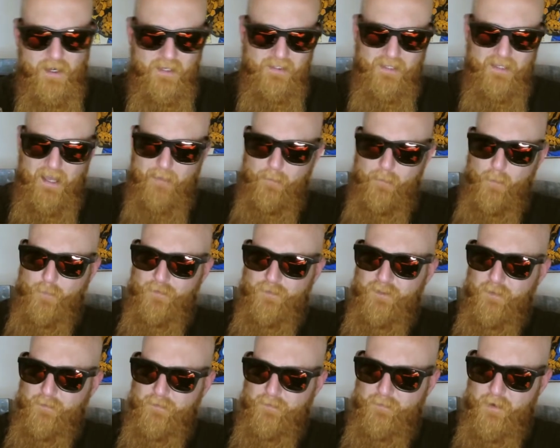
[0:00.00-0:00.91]
lime one was
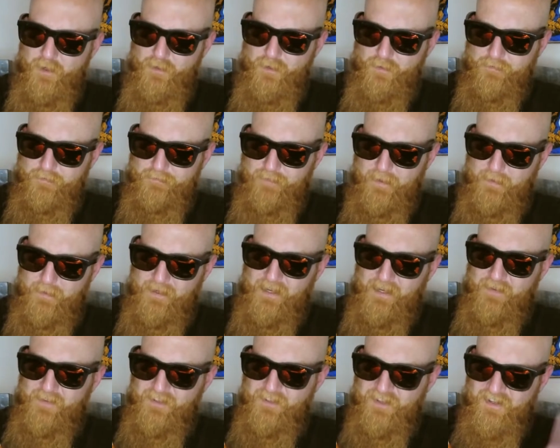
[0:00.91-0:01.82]
something special. I'm going to
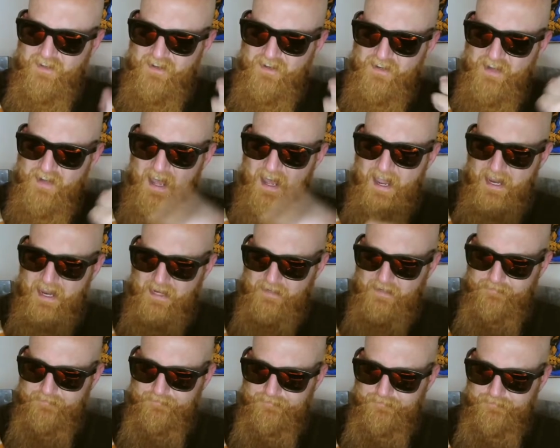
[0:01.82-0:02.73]
give this a
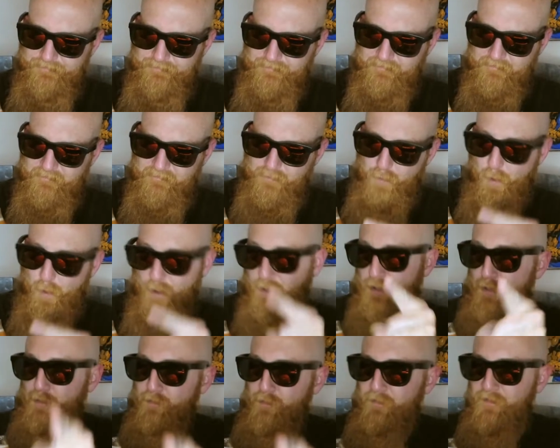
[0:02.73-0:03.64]

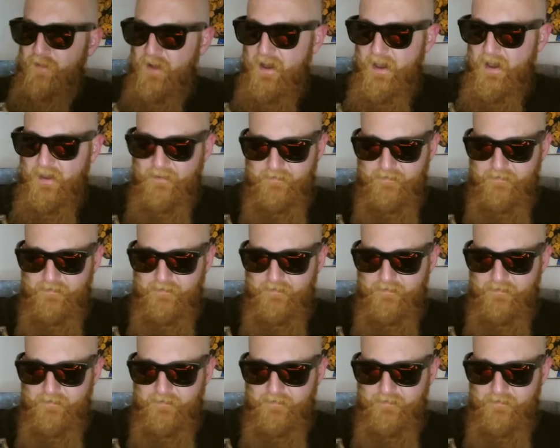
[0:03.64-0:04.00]
9.25.